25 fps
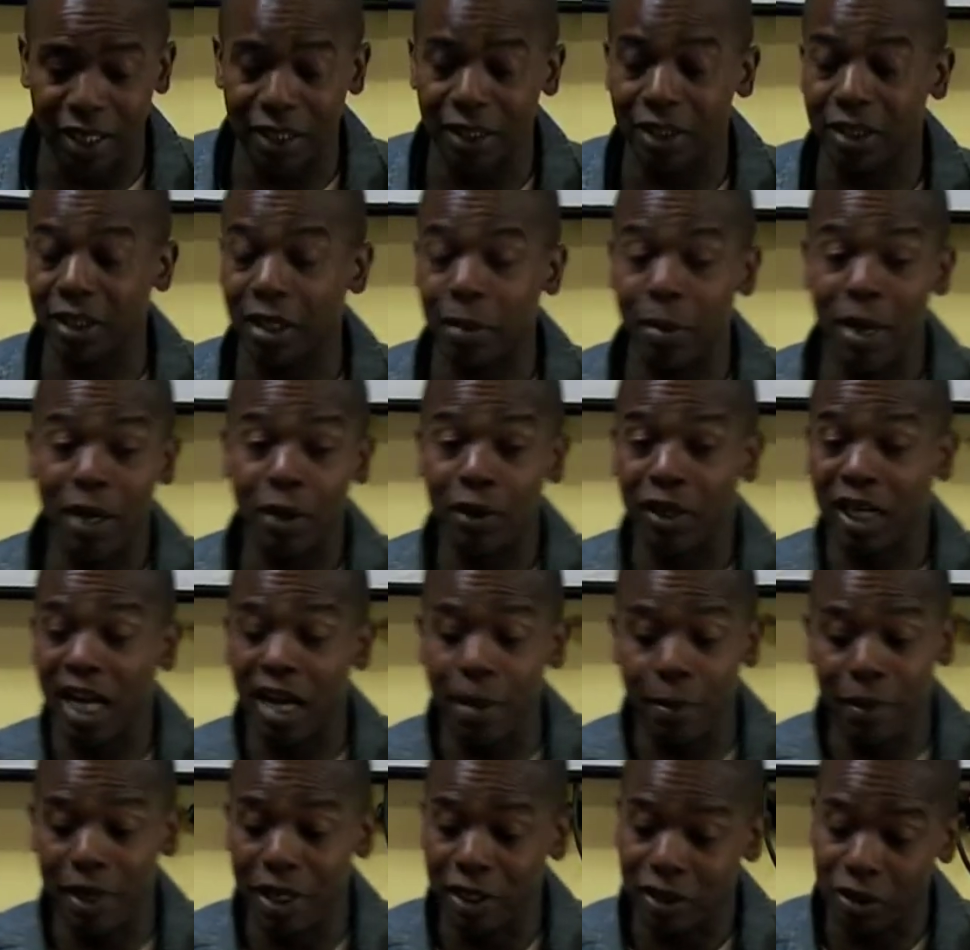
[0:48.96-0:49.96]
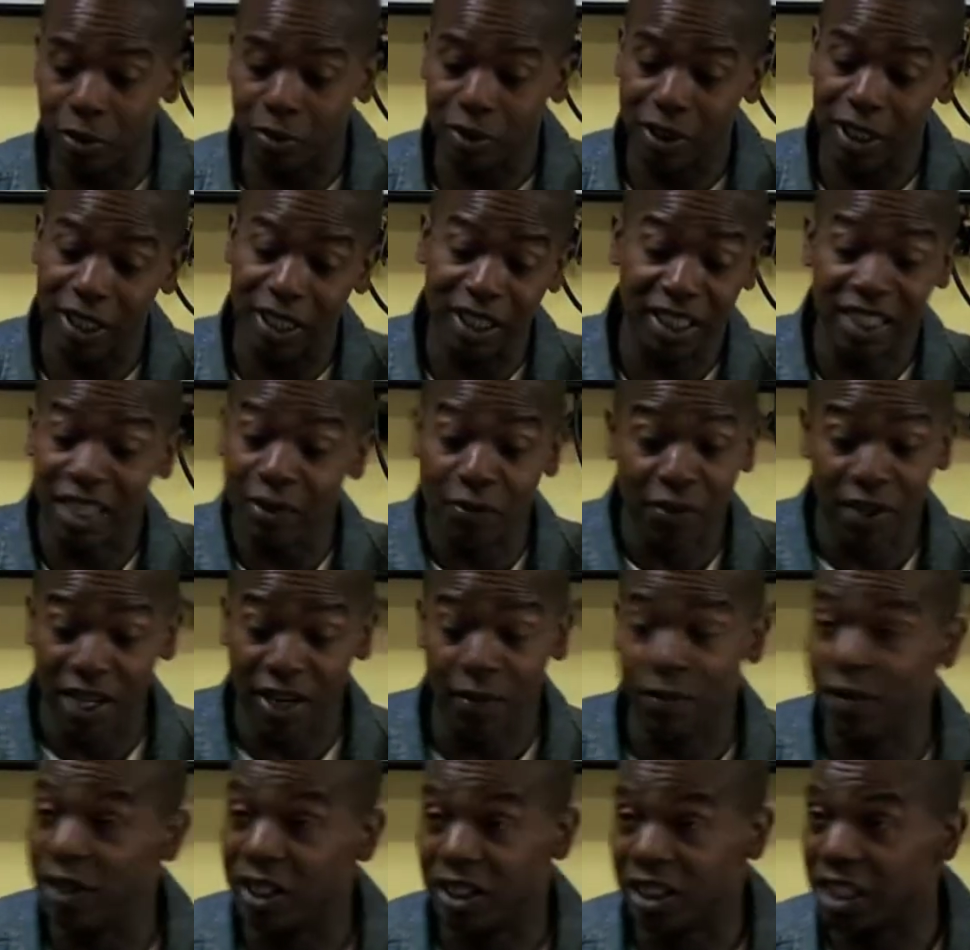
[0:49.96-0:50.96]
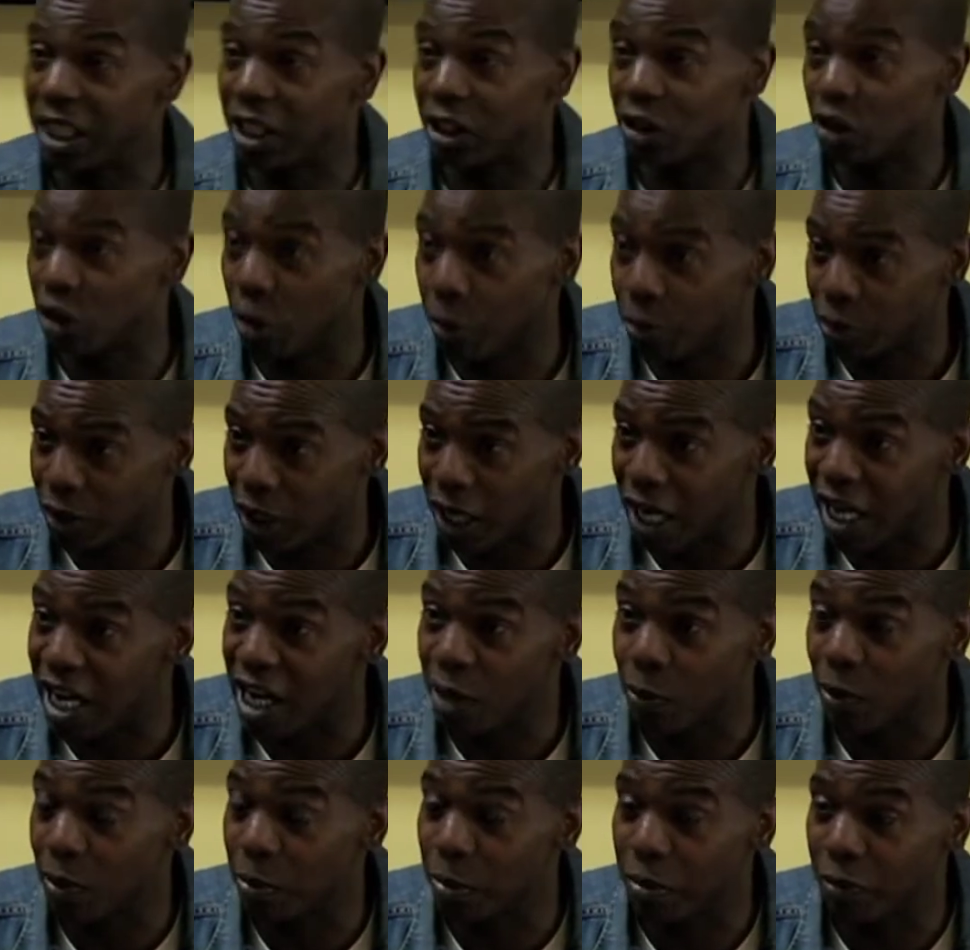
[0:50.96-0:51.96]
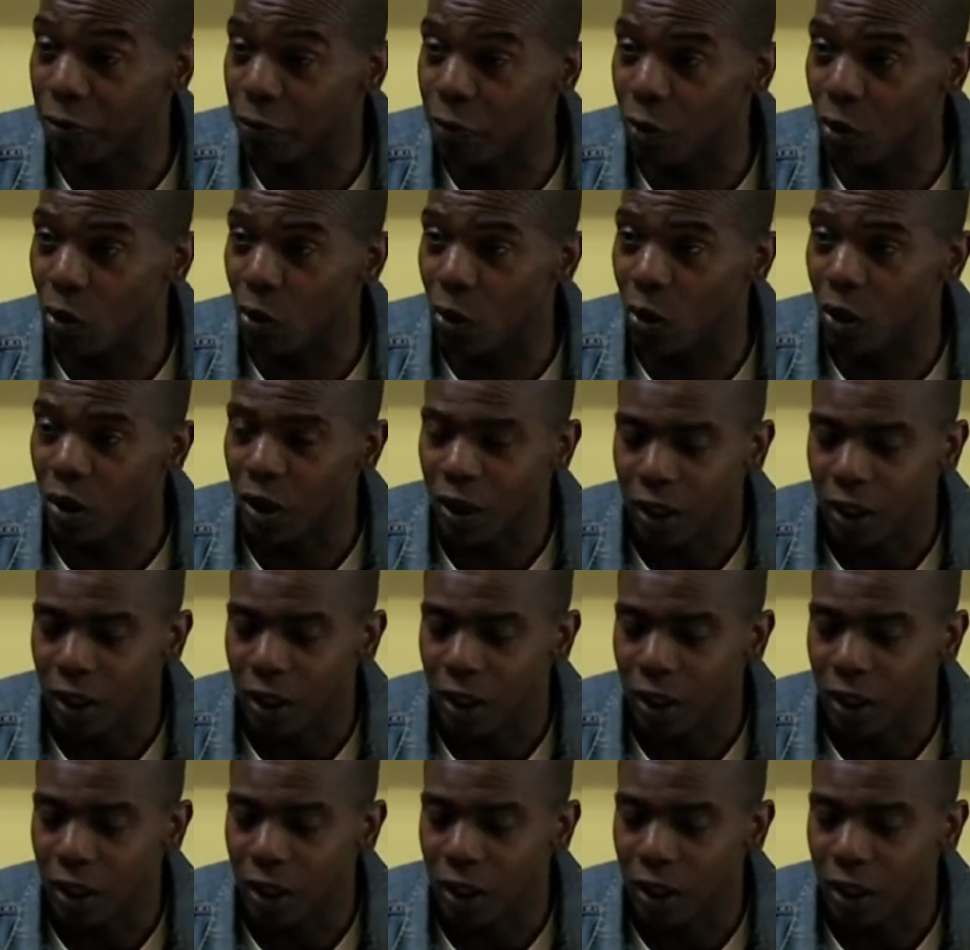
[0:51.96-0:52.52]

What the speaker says: And the man who gave me the job said he's never given 6 jobs to anyone before.